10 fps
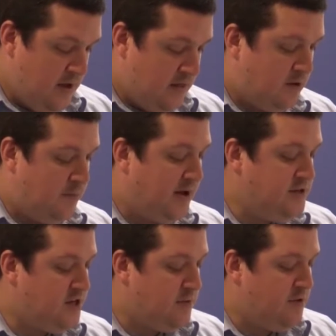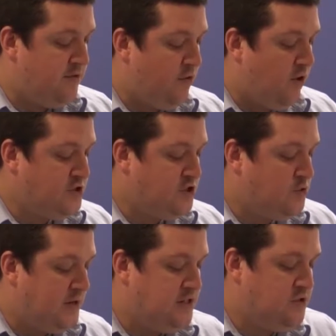The combined sum of
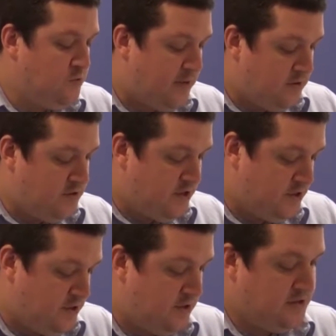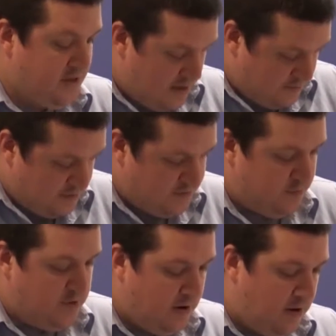£422 6 shillings 8 pence
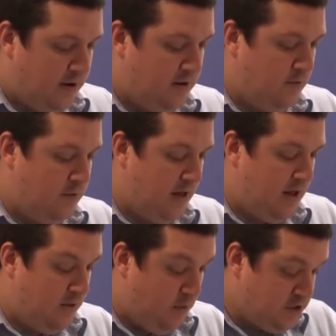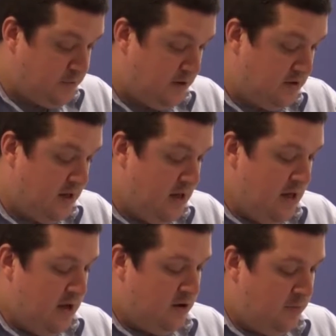from Carlisle and Westmoreland
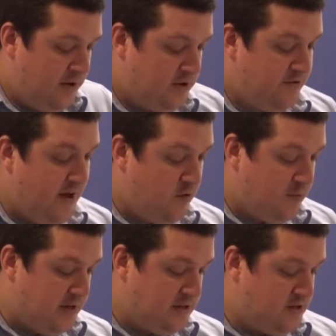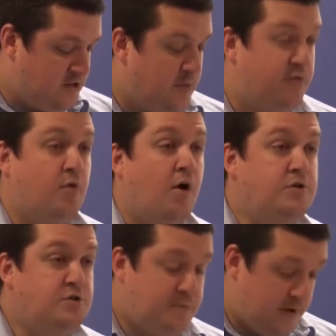compares favourably to the sum of
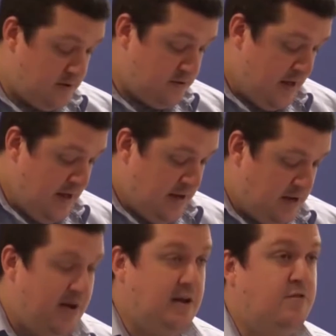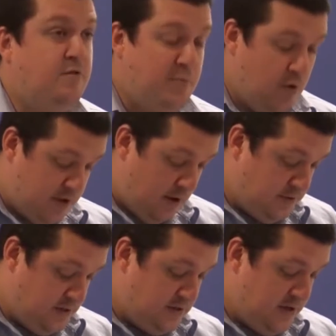£400 demanded from both
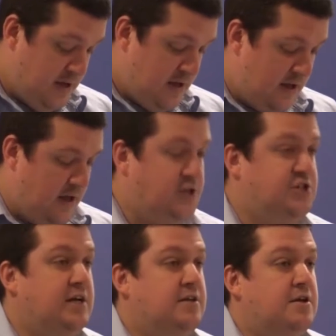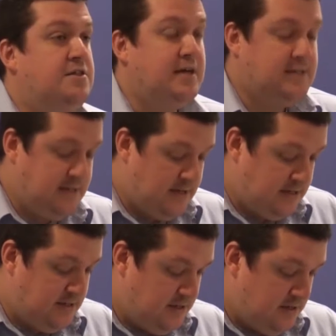counties in January
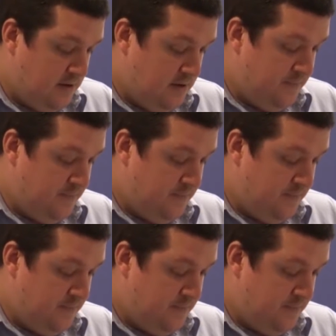1319.